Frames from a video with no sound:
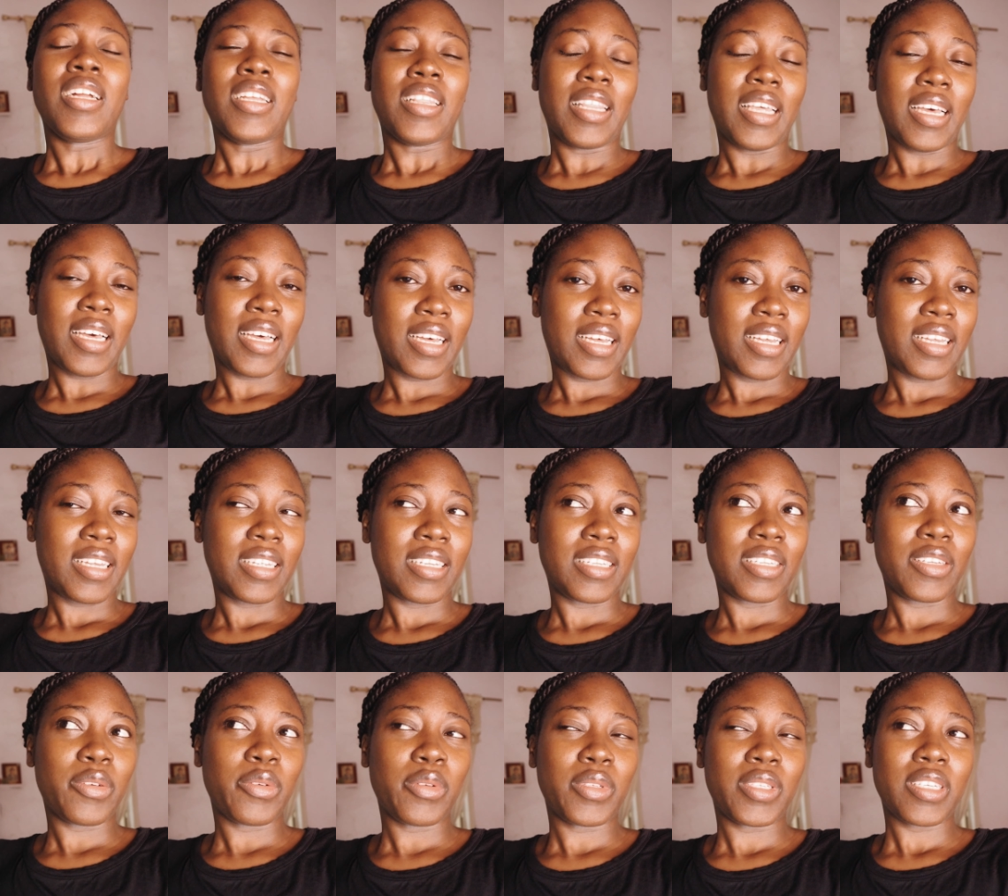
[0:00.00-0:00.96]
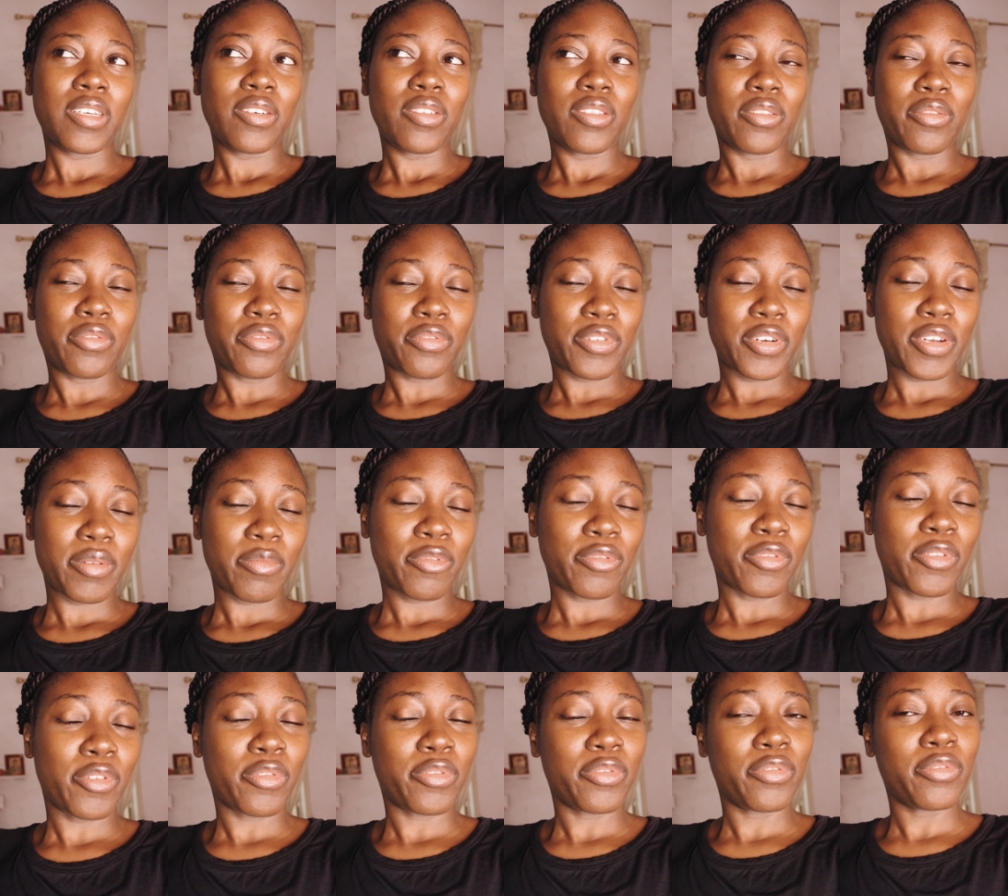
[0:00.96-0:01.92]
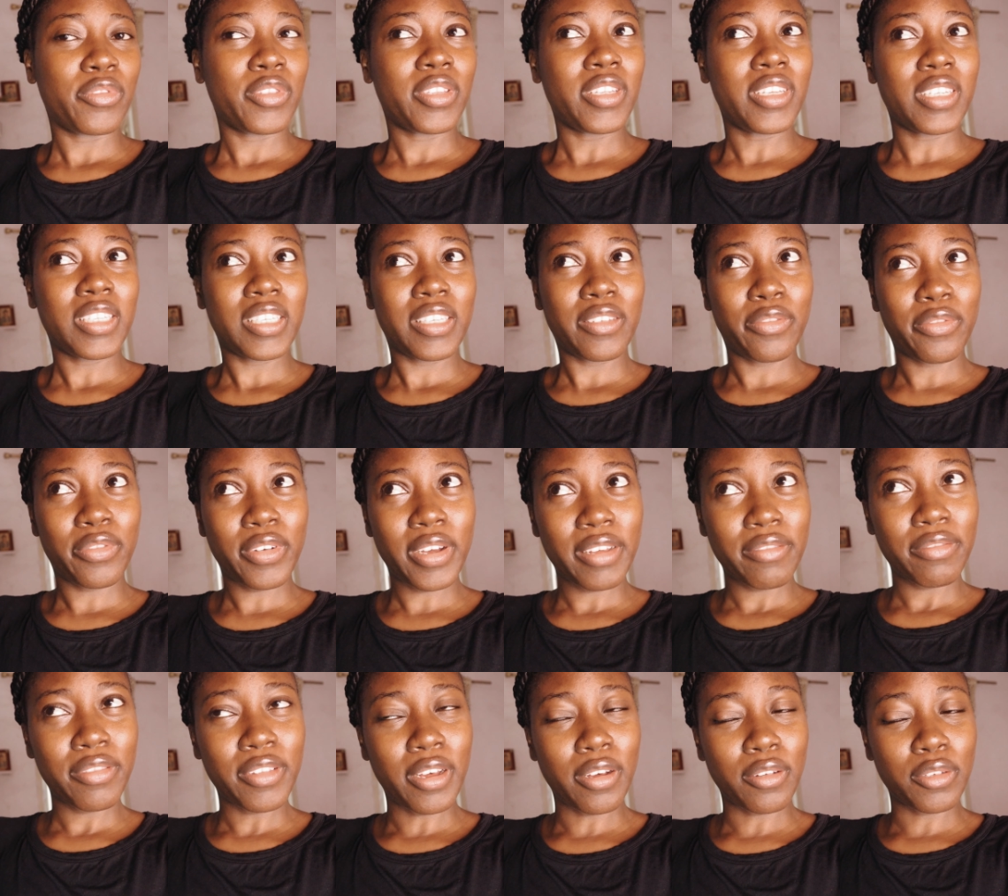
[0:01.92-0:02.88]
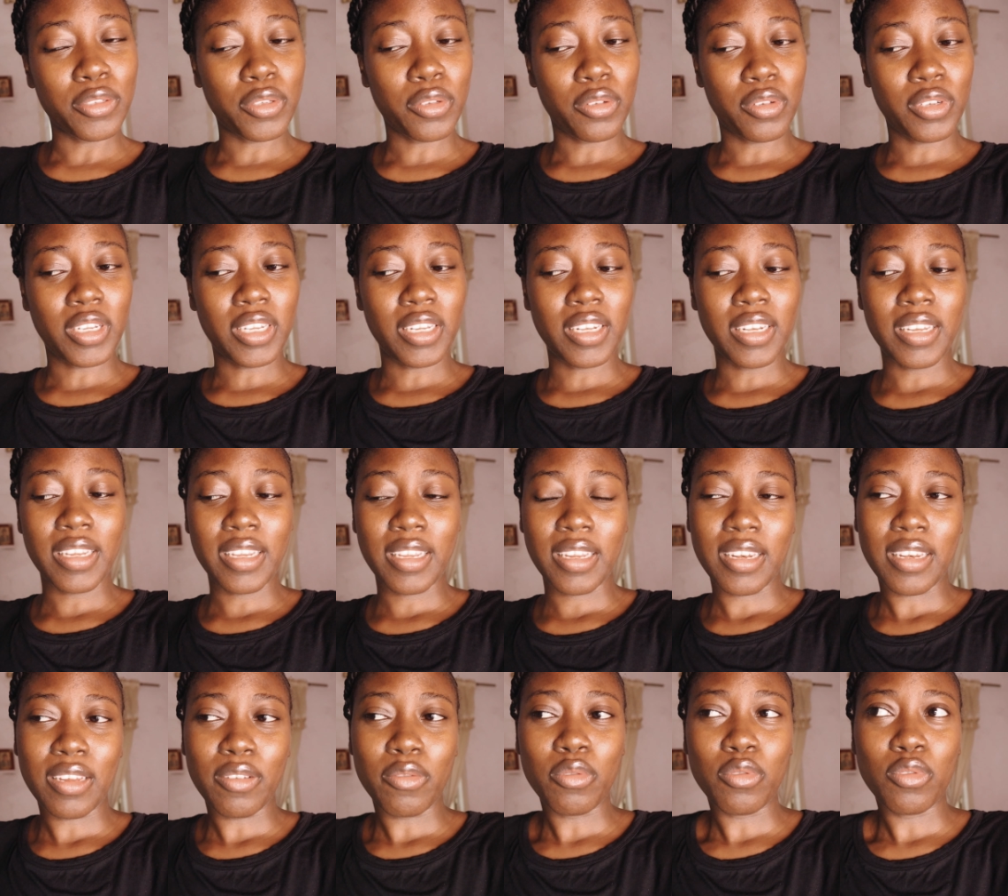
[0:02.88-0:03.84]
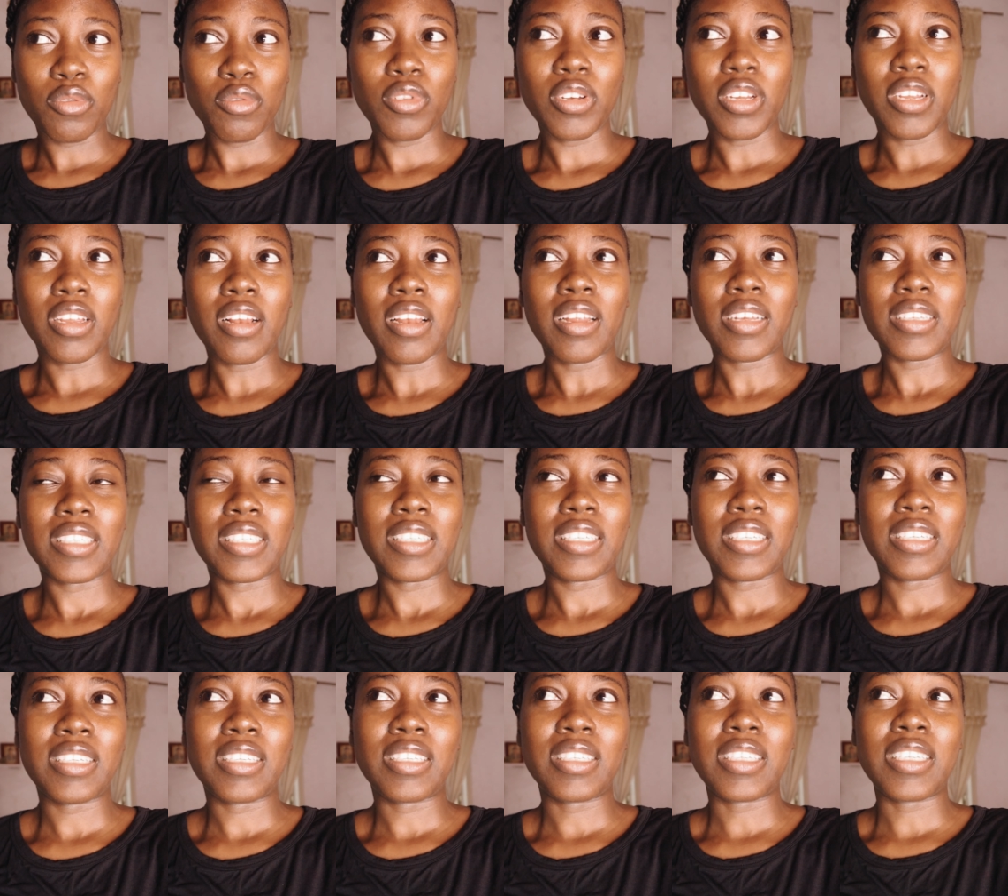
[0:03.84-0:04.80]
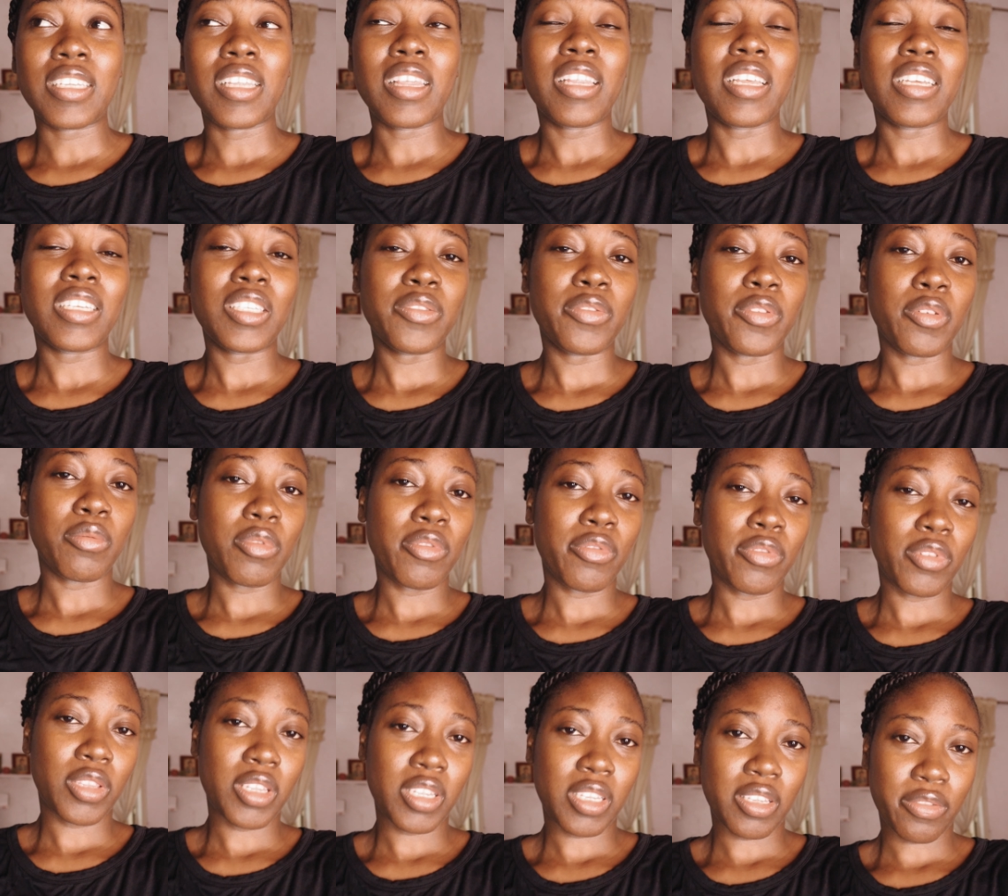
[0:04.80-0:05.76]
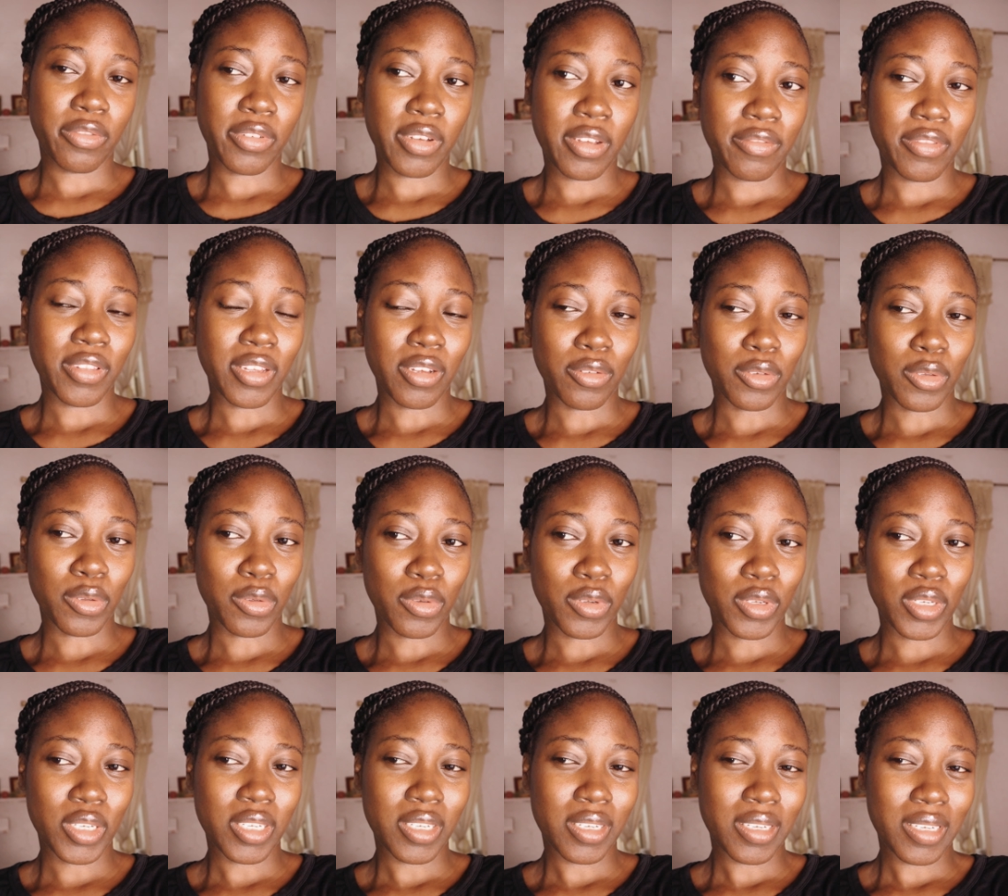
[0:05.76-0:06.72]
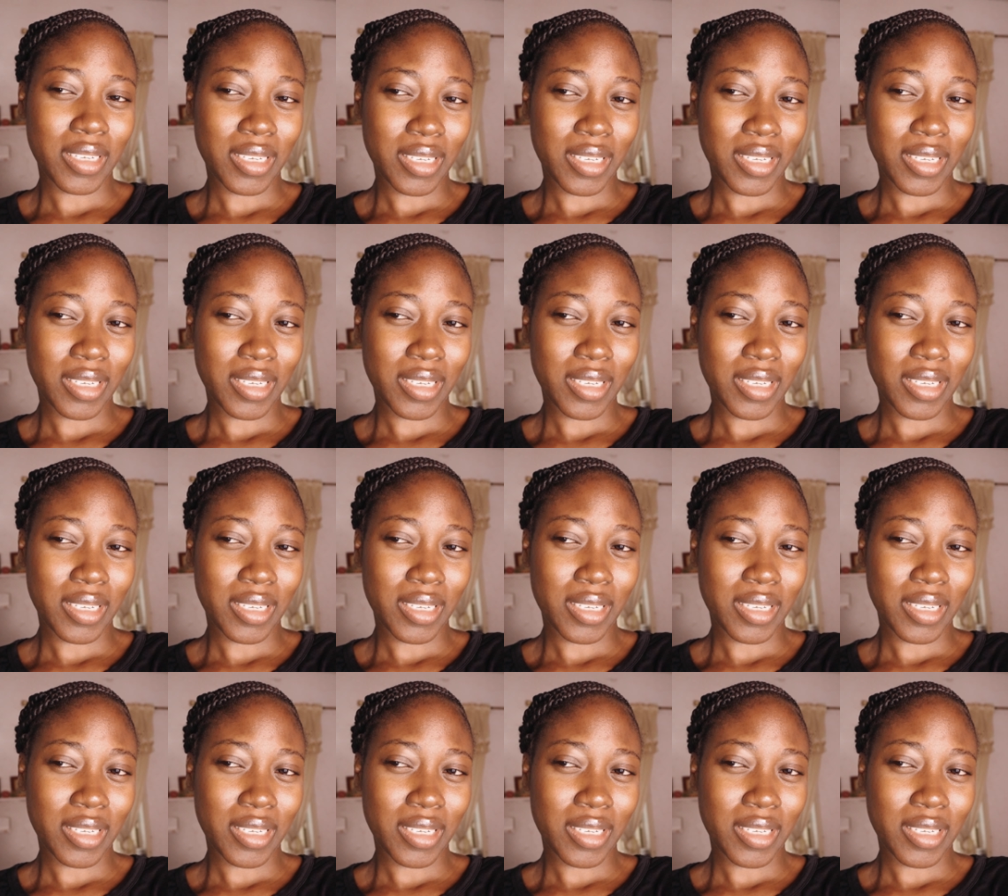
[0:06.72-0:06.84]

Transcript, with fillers: that they will sell the frame for 35000 and then they will do the glasses the lens for me for 35000